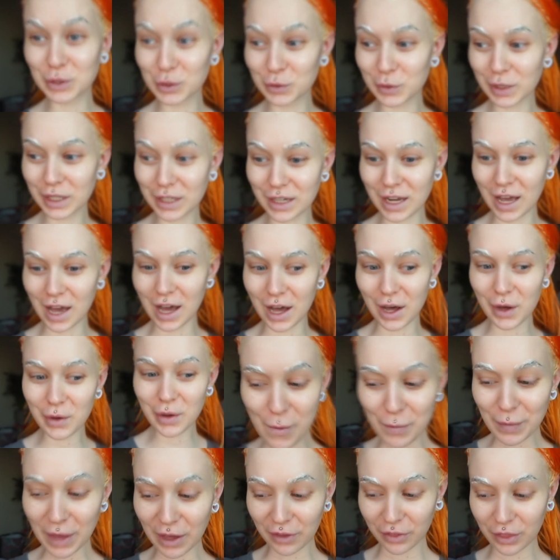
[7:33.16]
doing
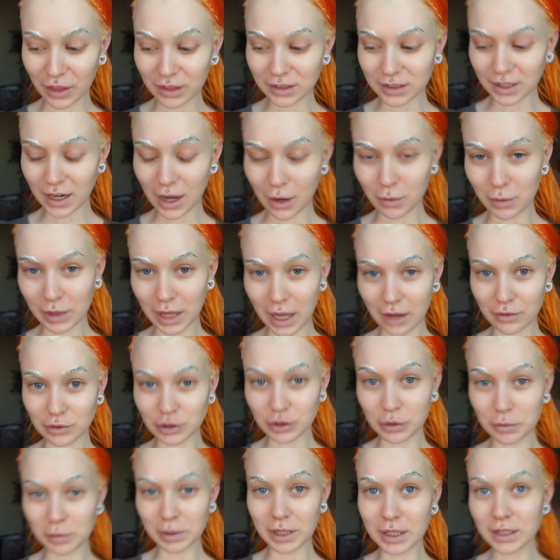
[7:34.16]
now. I think that I will have
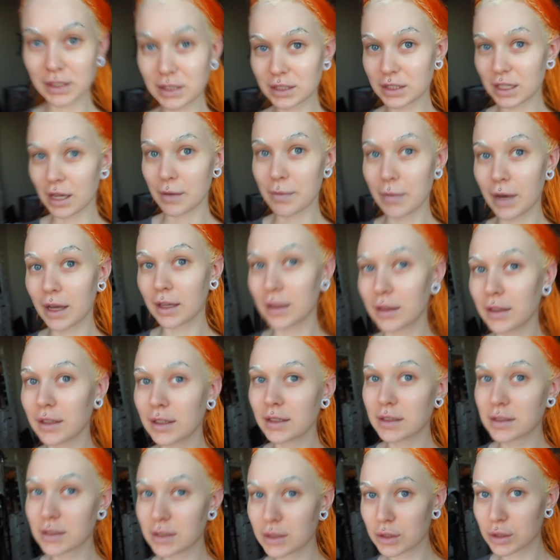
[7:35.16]
to bleach them at
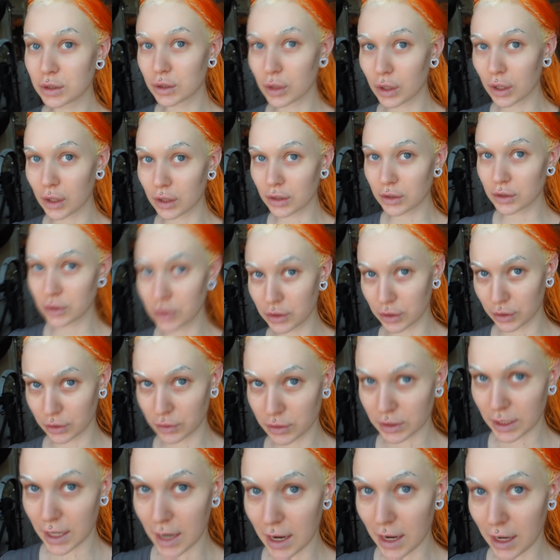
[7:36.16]
least 2
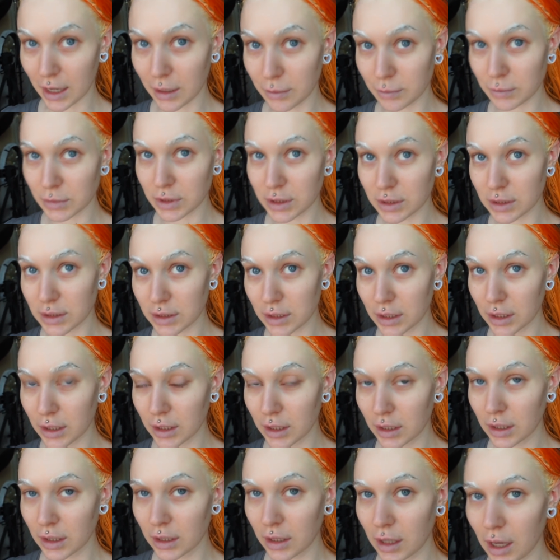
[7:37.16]
times.
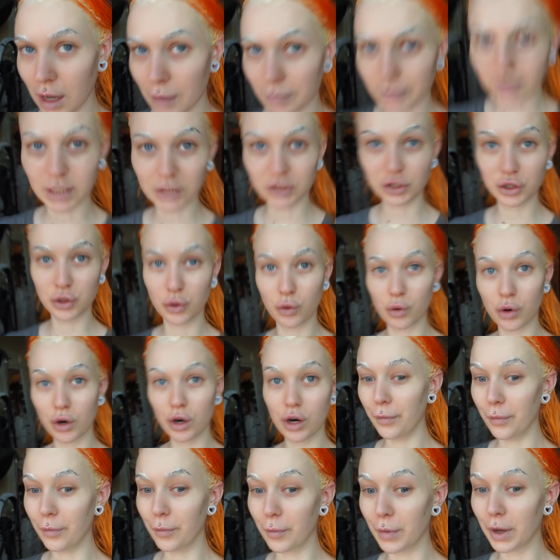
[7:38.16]
I'm not
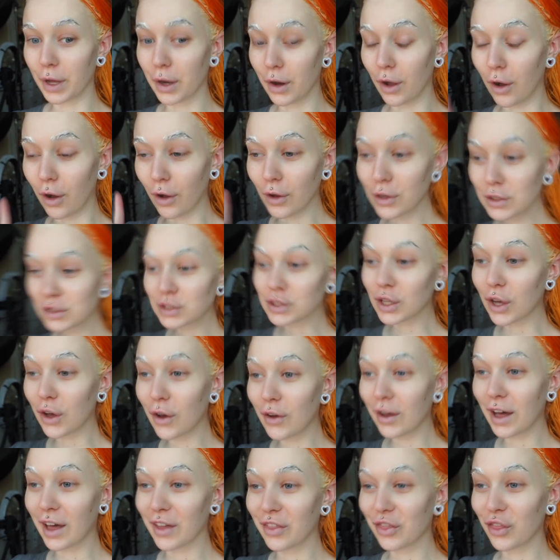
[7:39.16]
sure. But also,
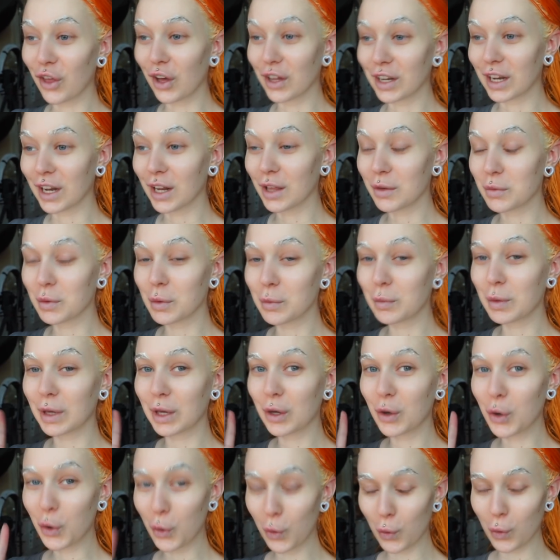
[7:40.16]
I thought that it would be
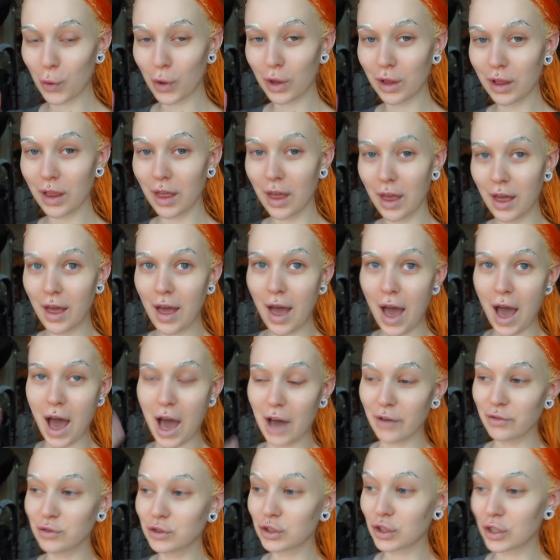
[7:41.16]
cool
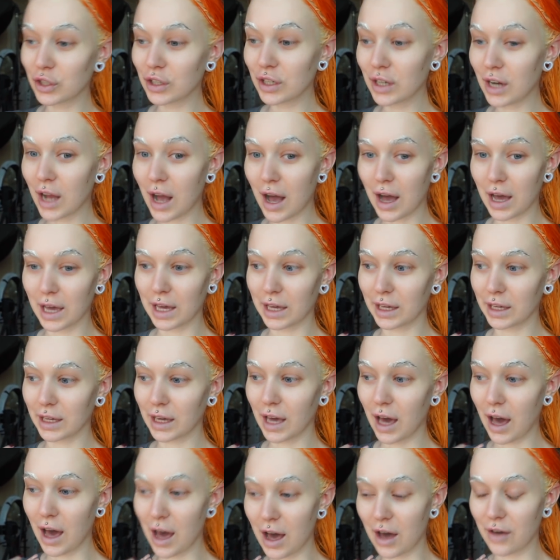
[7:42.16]
after
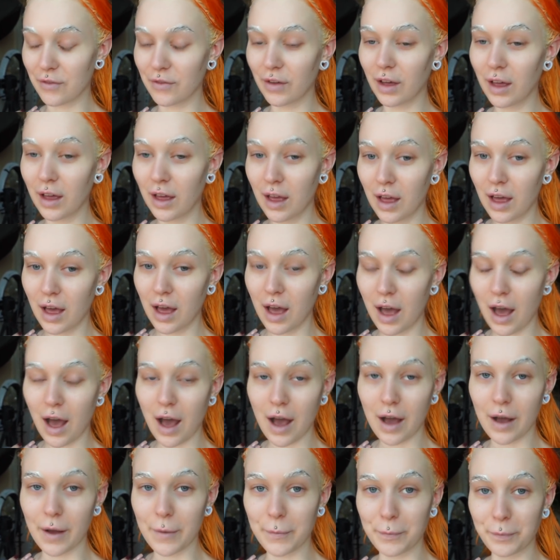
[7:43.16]
I have
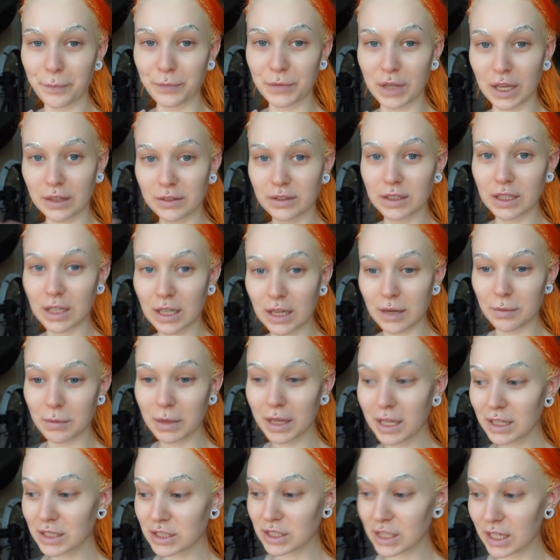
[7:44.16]
done the
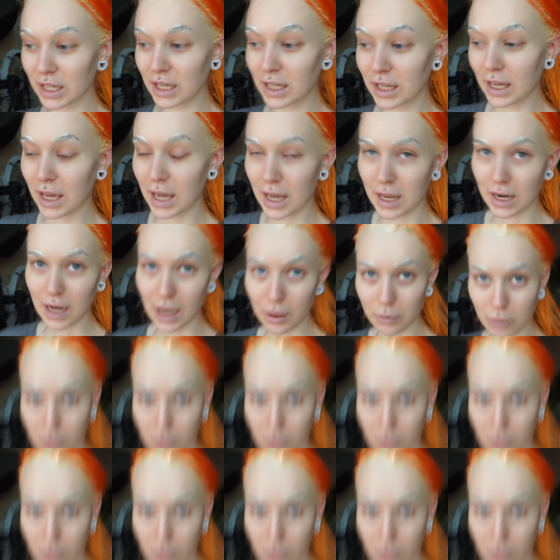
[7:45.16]
bleaching, and I